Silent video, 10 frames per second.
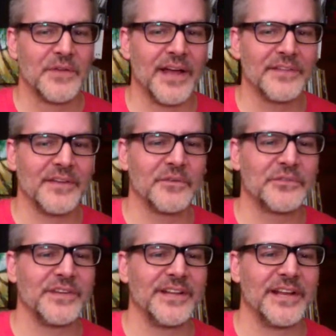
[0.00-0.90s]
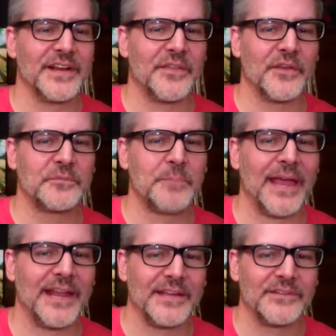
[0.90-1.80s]
guys ever seen any of those
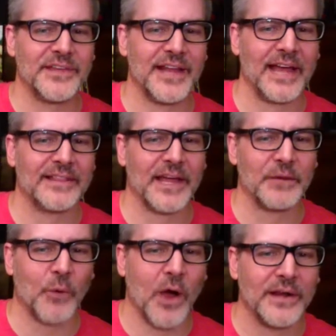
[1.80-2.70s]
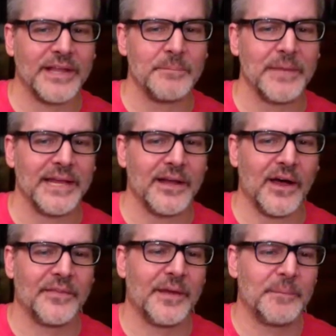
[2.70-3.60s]
paintings that had like rotting meat
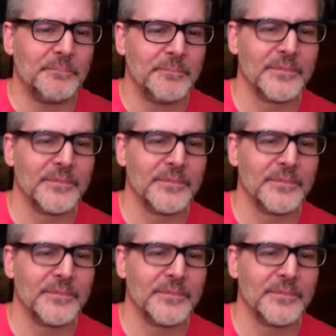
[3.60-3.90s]
on them?